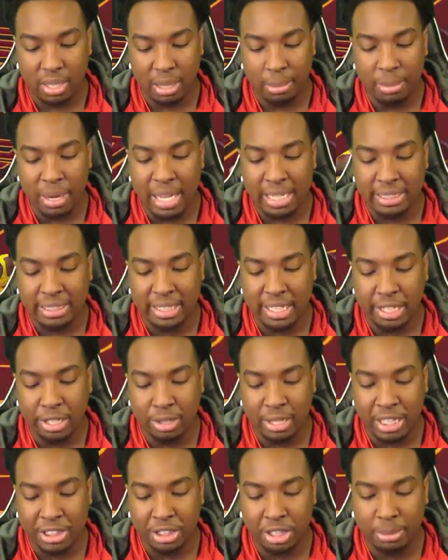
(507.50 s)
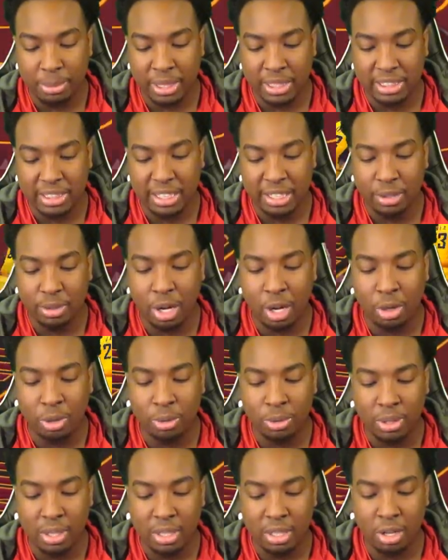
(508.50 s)
Give me that steal. That should have been a steal.
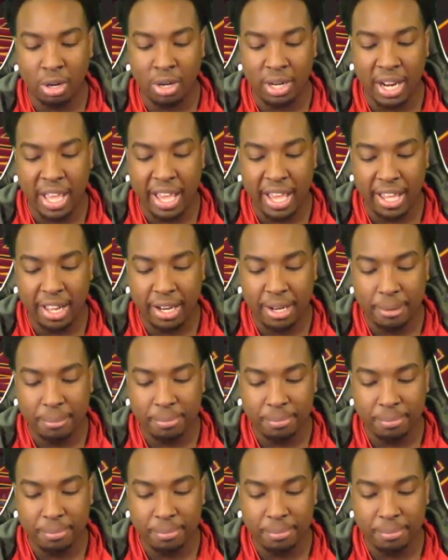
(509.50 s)
Oh, Garnett?